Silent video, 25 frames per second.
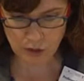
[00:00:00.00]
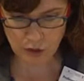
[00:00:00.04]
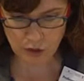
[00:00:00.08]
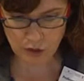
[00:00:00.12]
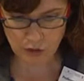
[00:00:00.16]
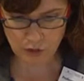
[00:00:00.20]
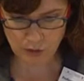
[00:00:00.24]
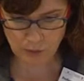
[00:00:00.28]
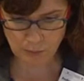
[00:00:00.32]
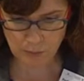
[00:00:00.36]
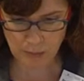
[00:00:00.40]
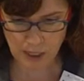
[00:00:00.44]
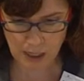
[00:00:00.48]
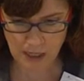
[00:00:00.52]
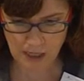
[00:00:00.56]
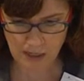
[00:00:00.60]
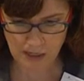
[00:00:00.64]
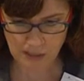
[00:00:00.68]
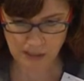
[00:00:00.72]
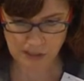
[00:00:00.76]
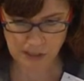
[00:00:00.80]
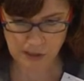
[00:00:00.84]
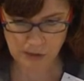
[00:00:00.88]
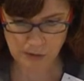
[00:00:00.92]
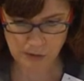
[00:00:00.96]
Krum
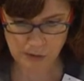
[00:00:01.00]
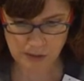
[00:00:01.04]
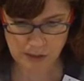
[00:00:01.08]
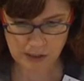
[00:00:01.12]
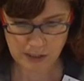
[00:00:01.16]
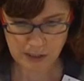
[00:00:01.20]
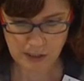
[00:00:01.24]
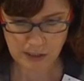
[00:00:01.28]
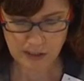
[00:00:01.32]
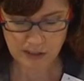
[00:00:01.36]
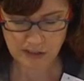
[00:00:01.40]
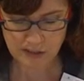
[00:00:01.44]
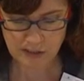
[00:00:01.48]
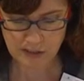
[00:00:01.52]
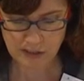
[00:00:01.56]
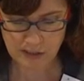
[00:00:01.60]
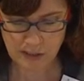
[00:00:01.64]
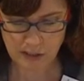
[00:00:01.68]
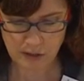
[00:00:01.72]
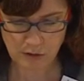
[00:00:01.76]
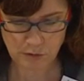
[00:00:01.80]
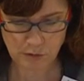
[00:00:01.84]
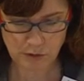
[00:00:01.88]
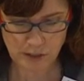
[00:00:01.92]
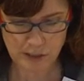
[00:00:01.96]
argues that
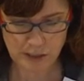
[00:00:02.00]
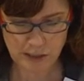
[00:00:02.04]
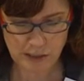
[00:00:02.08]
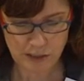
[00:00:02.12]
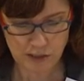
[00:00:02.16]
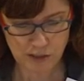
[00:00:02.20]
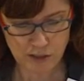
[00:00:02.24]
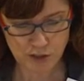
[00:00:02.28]
only